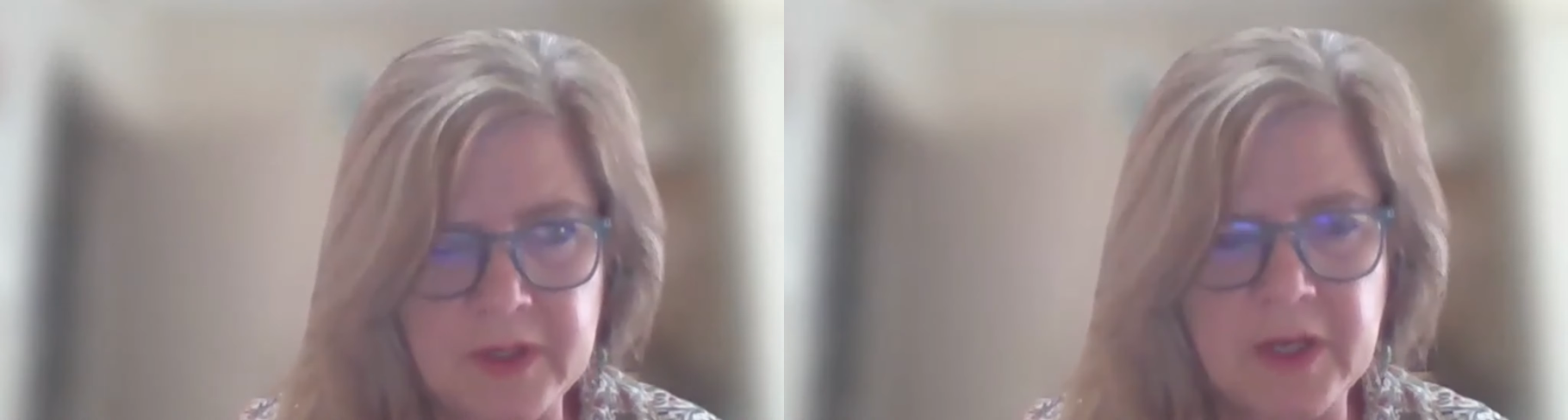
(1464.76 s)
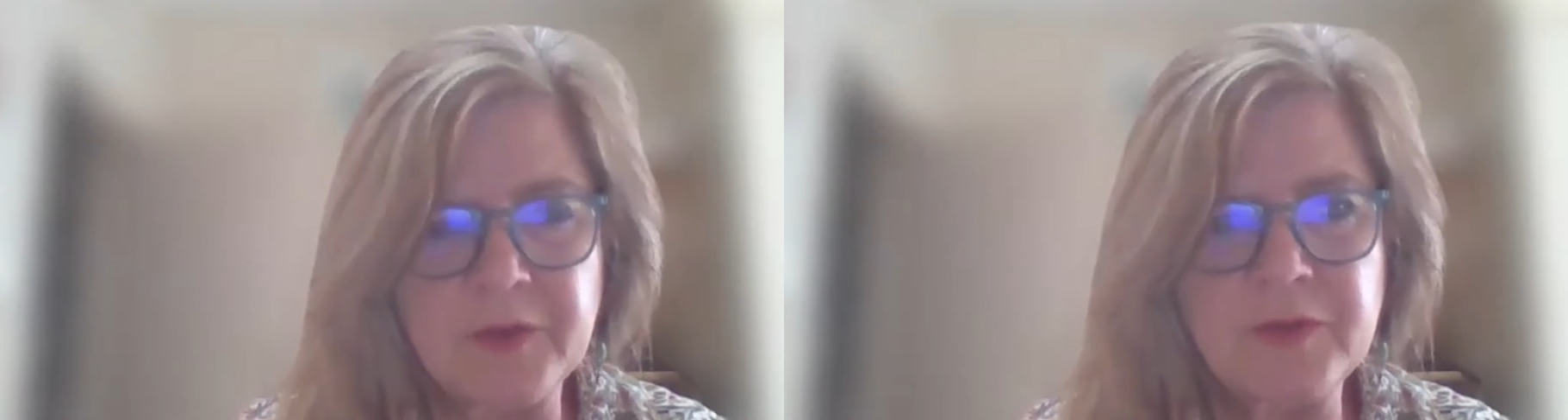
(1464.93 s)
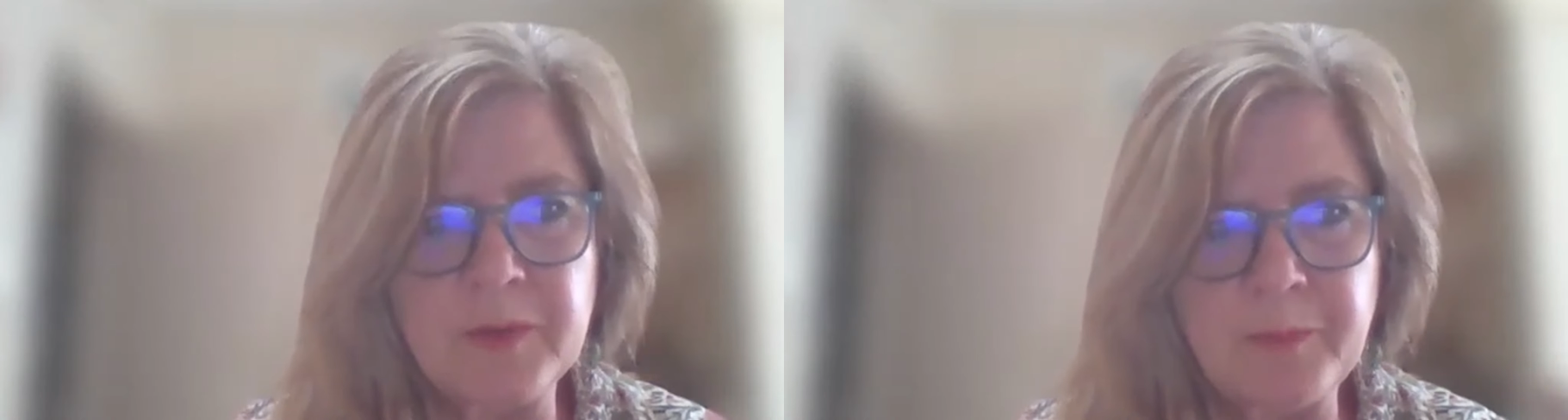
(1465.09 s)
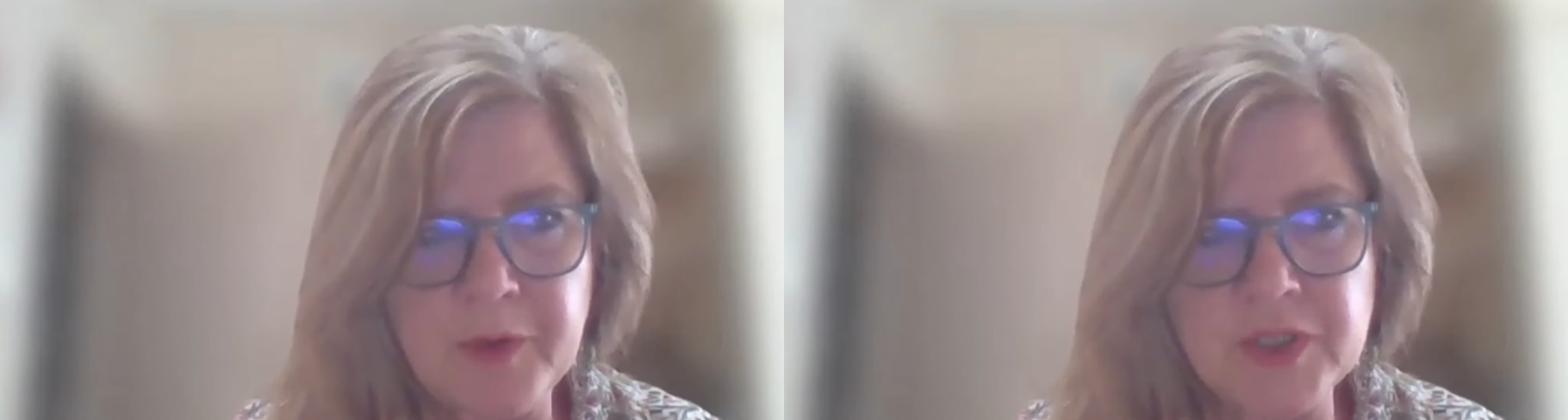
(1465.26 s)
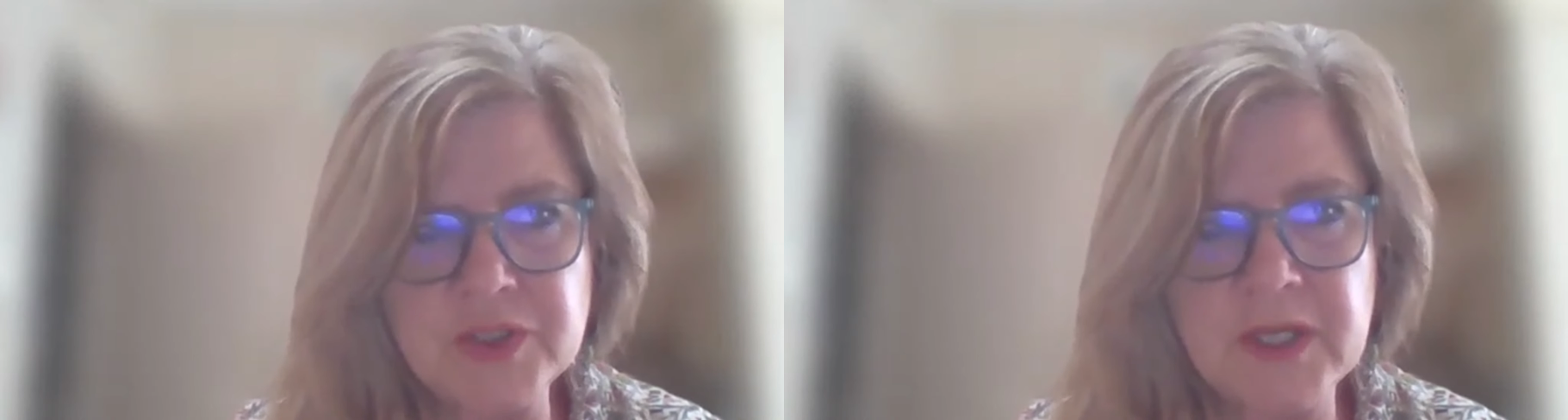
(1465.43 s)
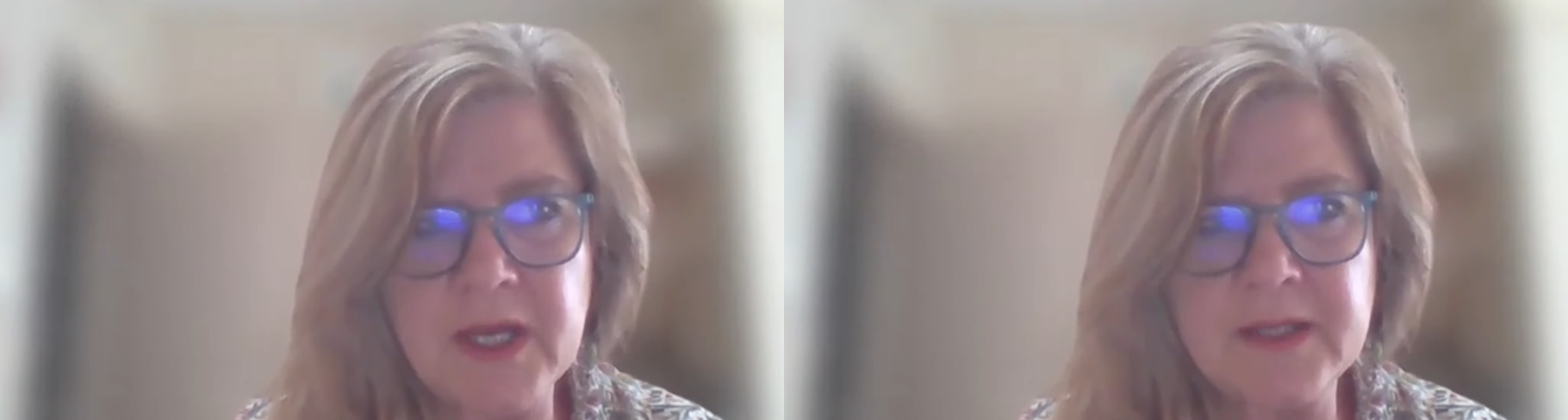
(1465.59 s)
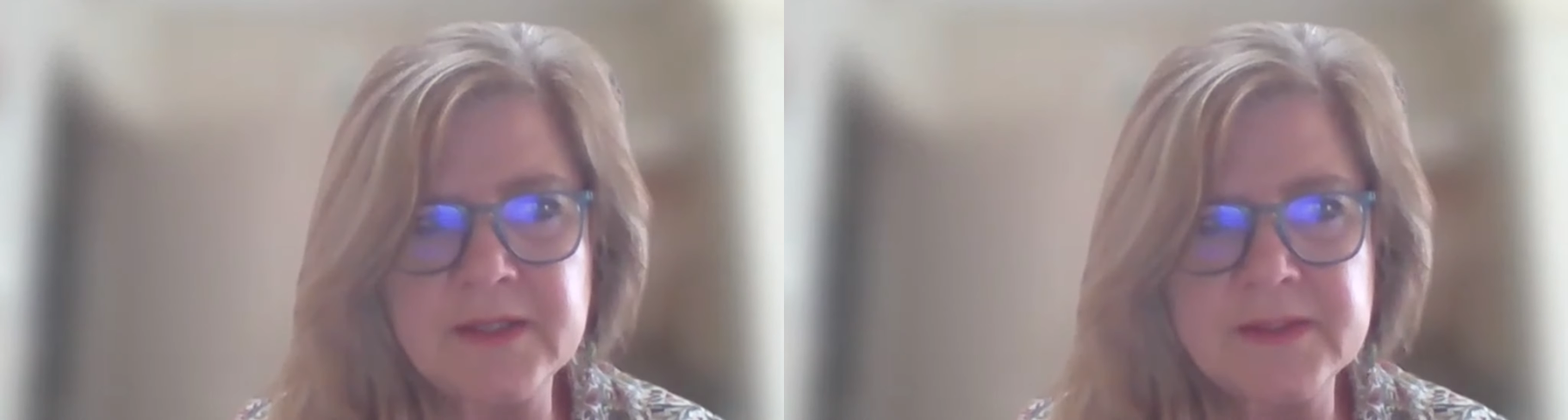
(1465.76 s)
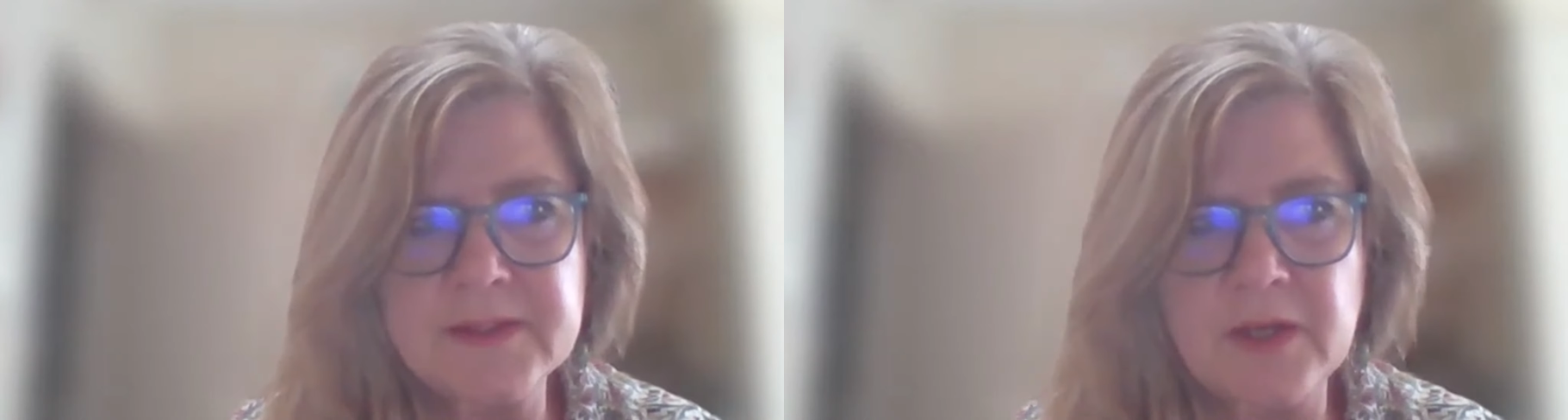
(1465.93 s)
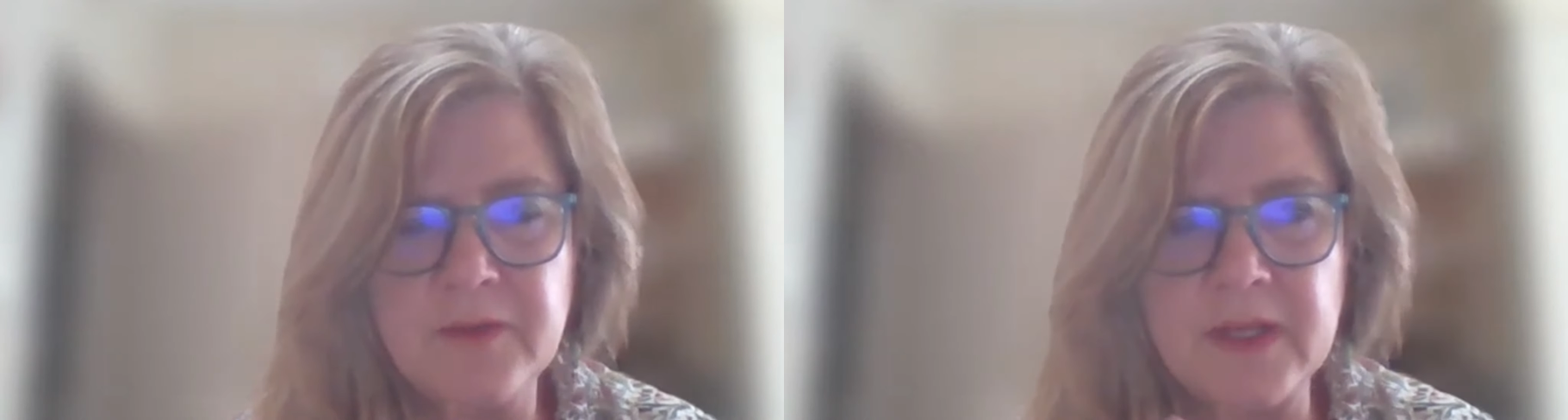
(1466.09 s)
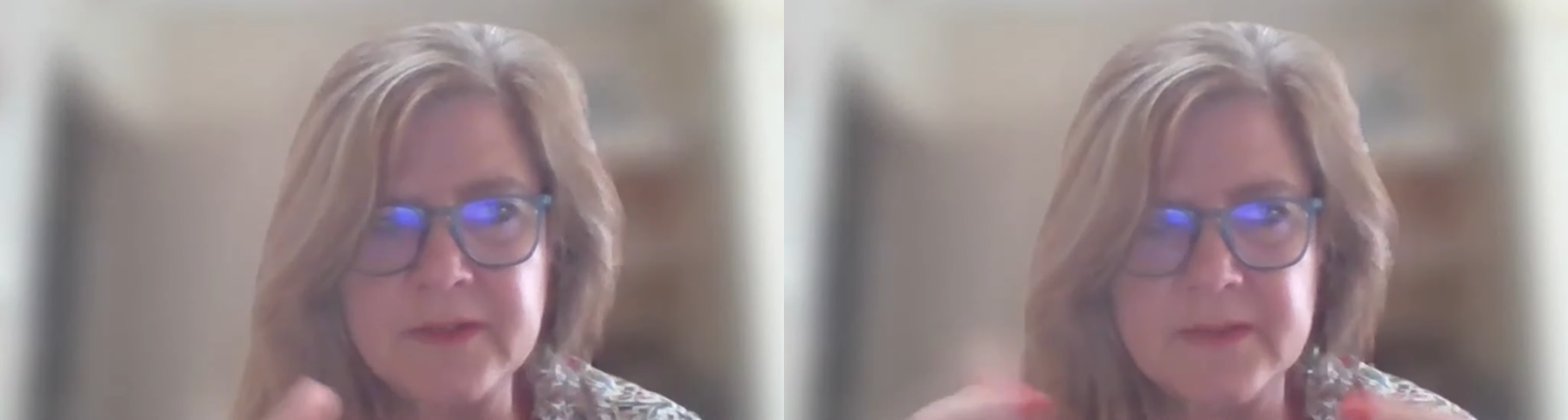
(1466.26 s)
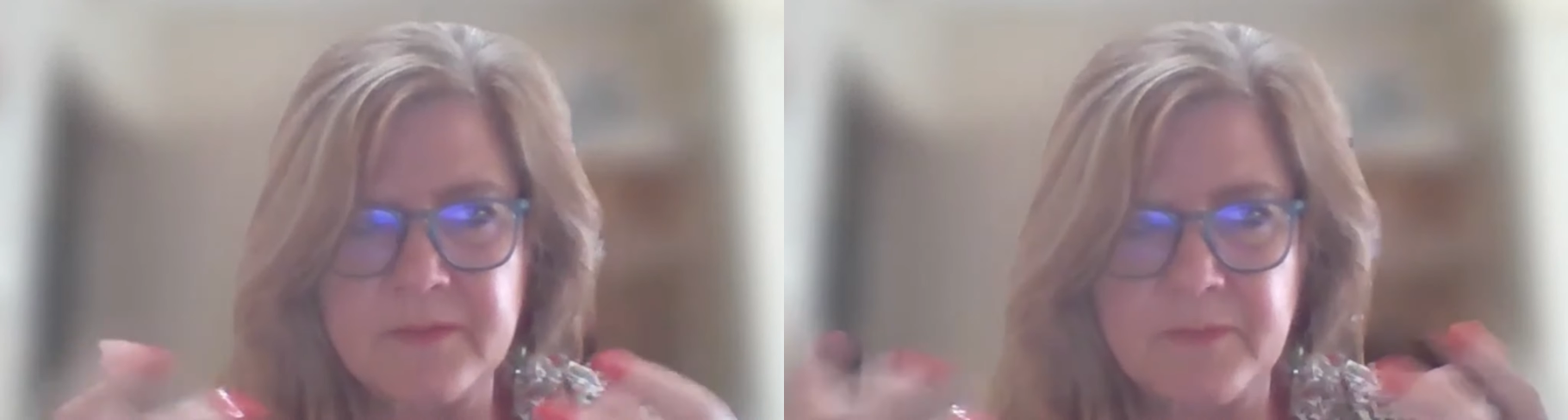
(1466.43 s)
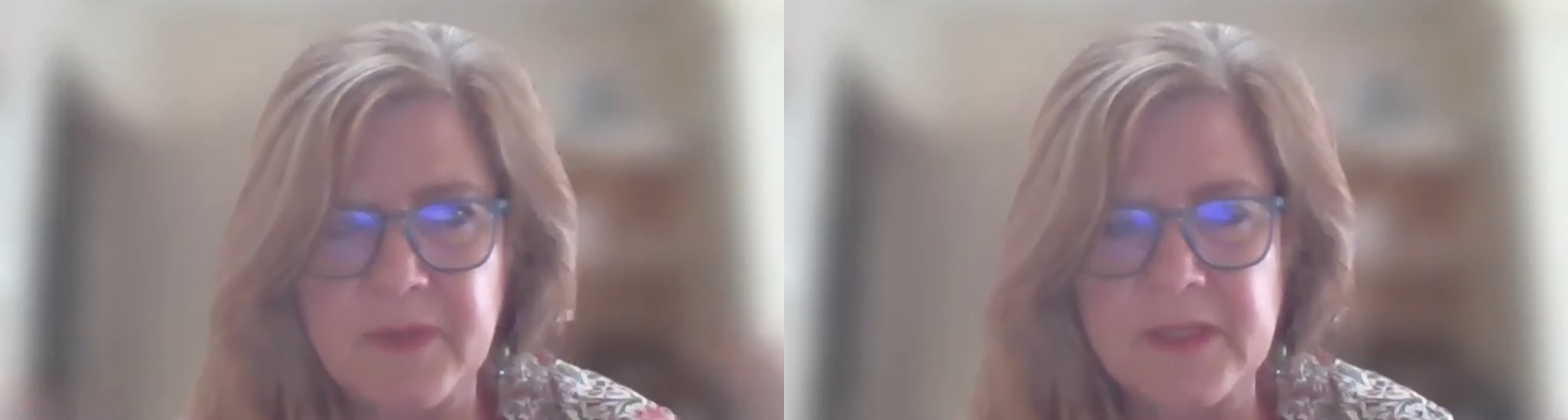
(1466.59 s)
to appreciate, and so that
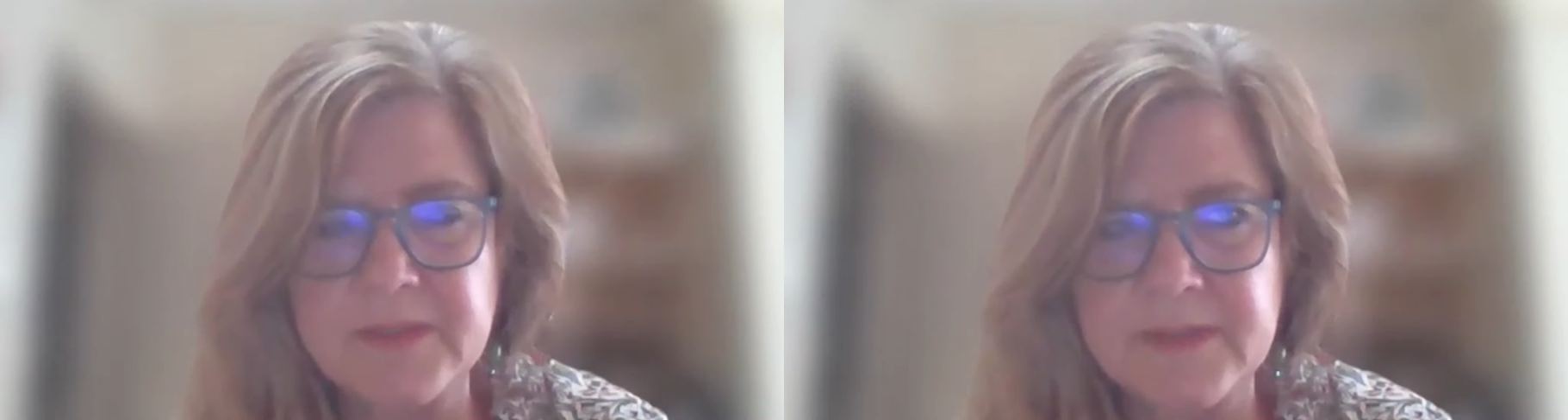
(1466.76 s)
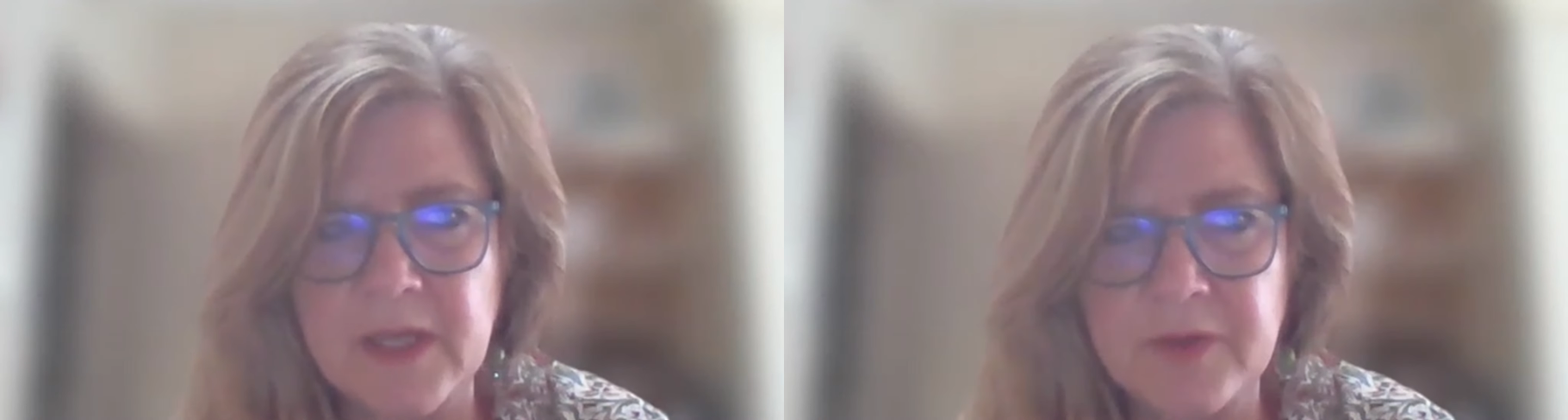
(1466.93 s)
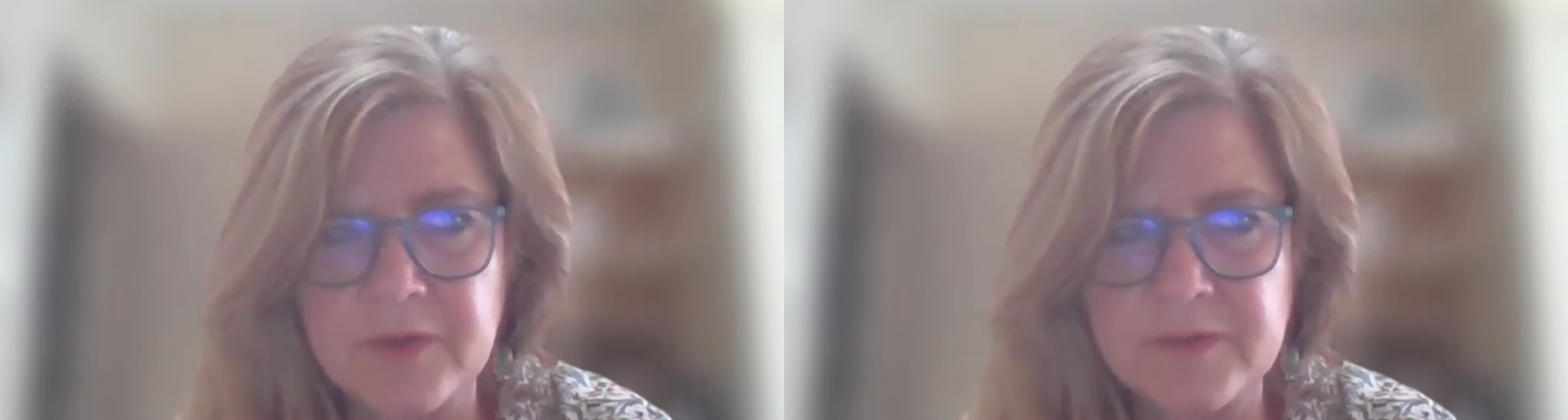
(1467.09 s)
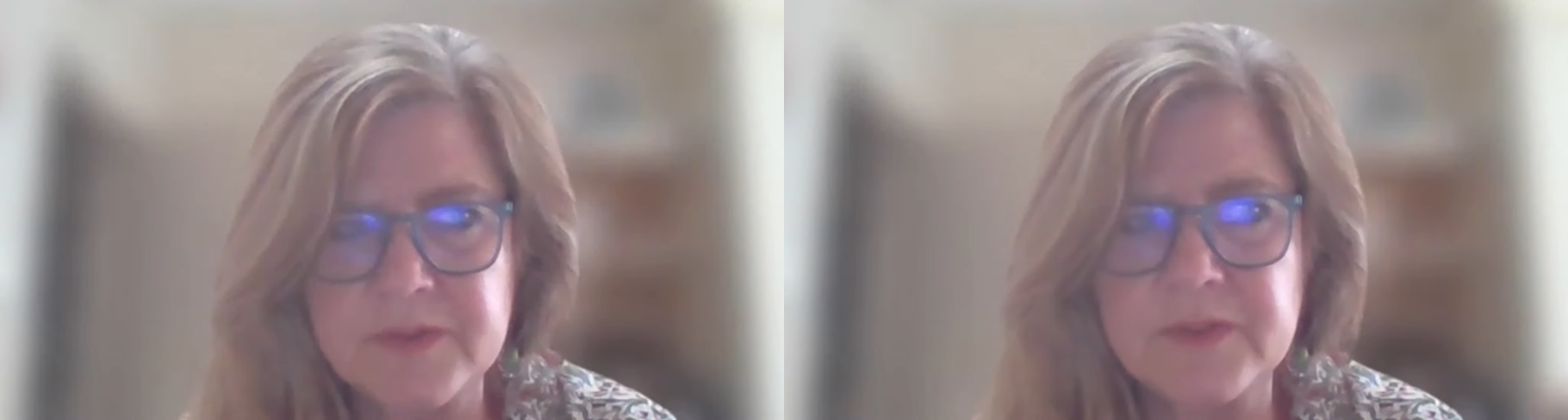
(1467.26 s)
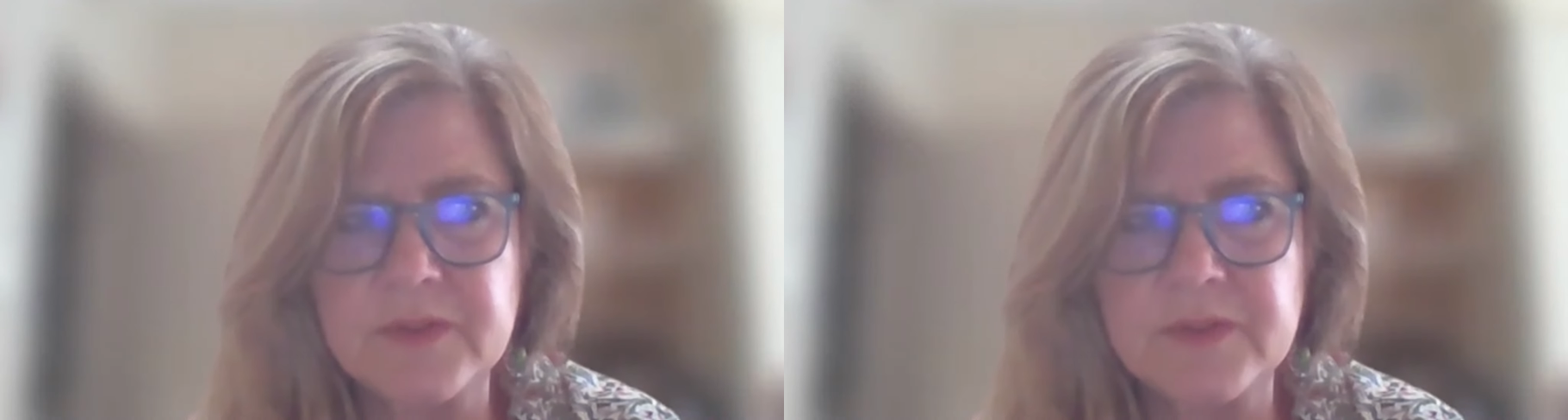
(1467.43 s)
things don't